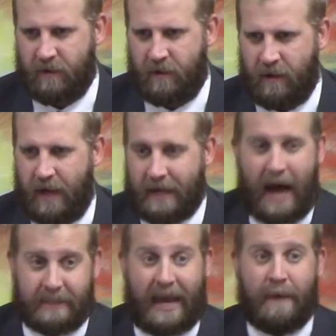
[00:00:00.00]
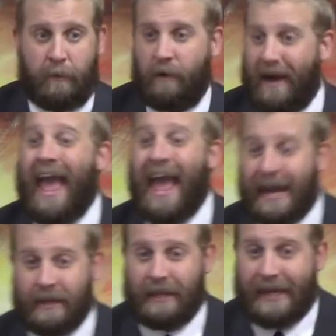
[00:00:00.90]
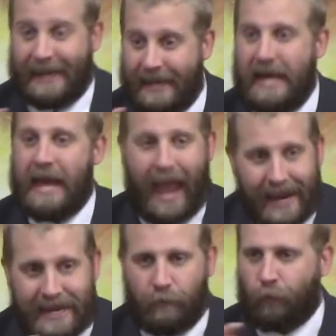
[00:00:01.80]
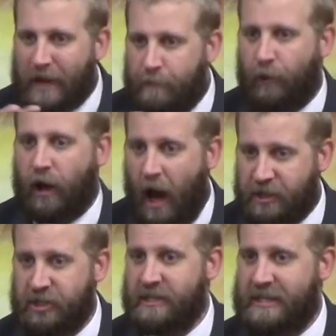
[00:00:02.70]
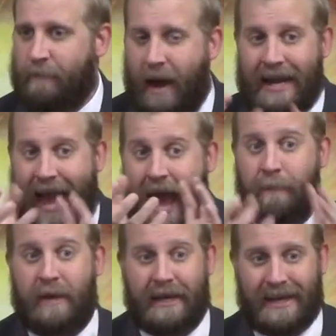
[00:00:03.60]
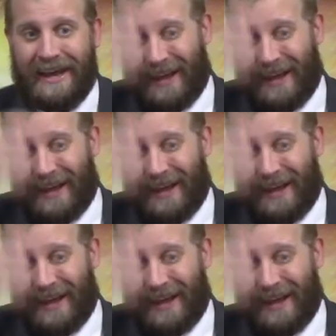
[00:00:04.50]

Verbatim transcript: And God's capable of handling any repercussions that might happen